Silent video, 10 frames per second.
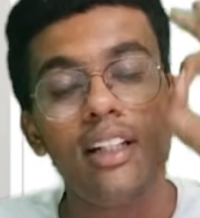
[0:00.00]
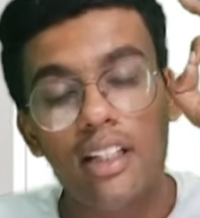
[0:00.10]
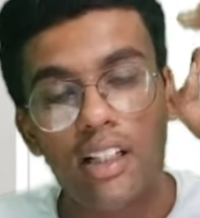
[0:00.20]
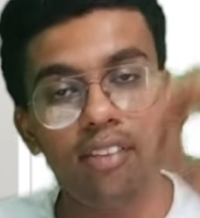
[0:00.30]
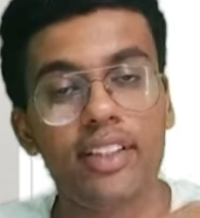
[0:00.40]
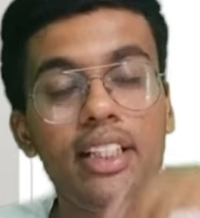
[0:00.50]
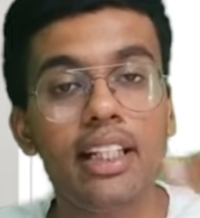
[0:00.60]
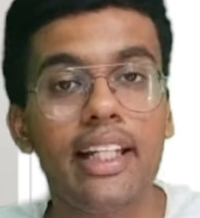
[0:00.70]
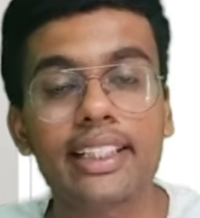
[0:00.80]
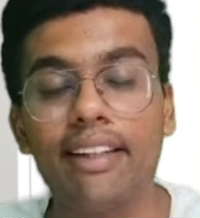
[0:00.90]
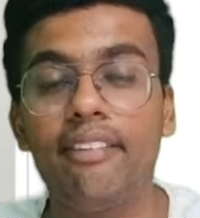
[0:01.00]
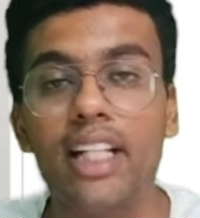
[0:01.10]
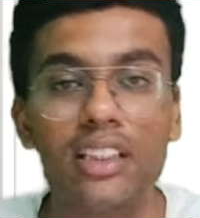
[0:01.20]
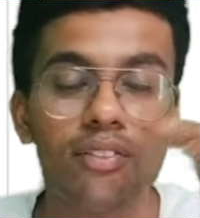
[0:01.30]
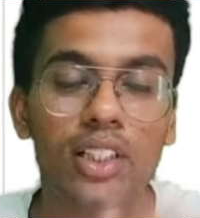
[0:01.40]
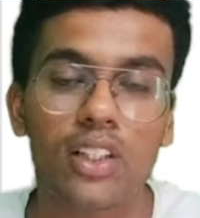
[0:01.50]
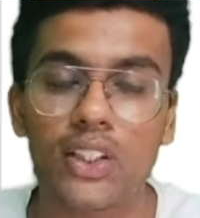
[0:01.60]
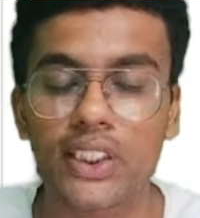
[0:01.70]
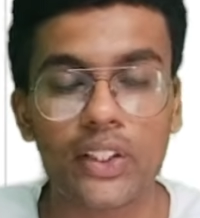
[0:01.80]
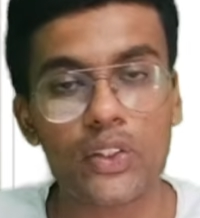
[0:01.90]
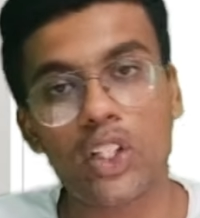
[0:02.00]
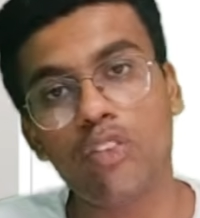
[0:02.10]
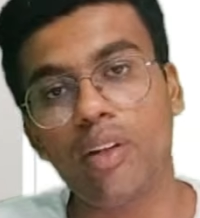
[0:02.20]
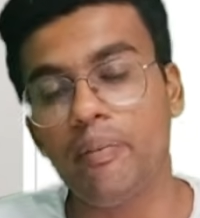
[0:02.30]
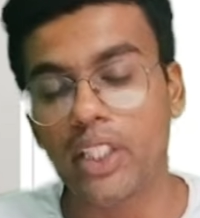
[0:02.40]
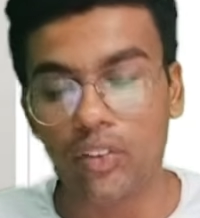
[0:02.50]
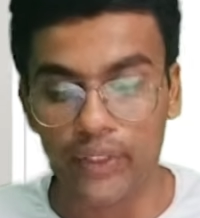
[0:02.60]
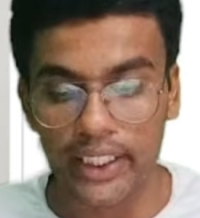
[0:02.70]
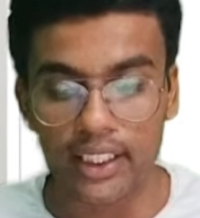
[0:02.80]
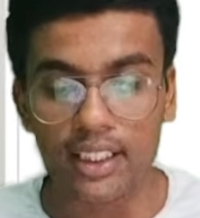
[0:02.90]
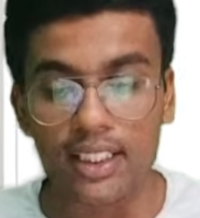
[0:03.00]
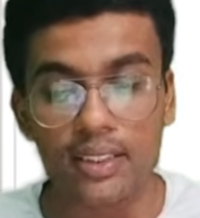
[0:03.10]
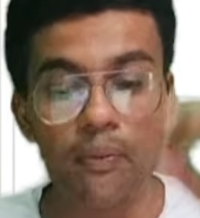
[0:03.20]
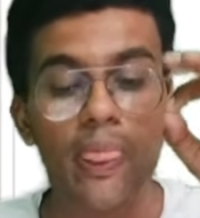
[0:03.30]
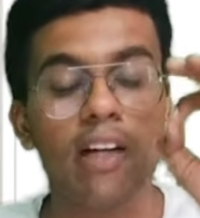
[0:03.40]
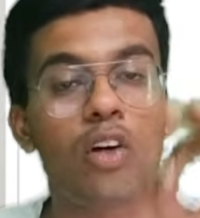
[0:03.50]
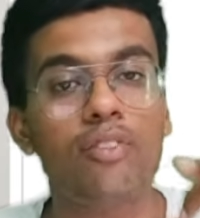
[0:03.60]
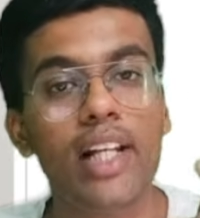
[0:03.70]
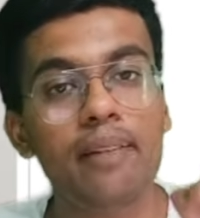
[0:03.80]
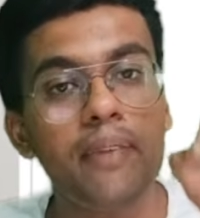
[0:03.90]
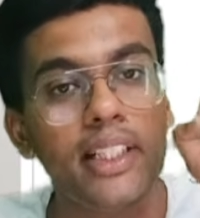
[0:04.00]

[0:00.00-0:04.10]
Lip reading: within the next 7 days of the constitution of committee of creditors, what will happen?